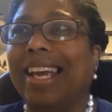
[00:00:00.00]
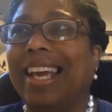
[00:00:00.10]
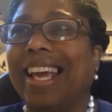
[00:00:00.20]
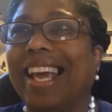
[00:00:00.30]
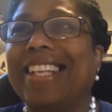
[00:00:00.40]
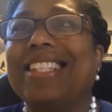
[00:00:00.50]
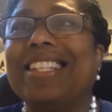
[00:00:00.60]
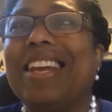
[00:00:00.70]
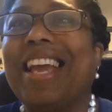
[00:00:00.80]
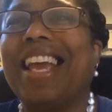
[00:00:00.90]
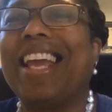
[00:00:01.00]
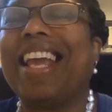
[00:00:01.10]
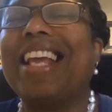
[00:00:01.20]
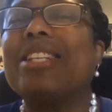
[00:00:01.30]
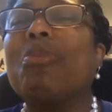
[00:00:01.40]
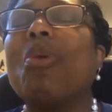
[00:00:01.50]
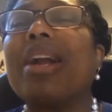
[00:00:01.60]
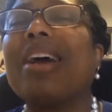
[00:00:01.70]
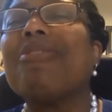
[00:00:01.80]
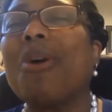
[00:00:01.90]
it's what
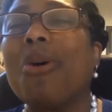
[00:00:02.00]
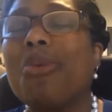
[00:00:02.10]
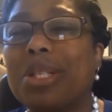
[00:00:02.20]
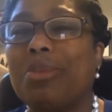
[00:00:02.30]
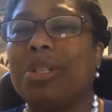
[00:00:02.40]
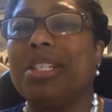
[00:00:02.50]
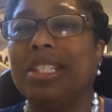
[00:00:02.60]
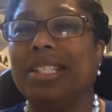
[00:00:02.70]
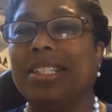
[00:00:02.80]
I've always wanted.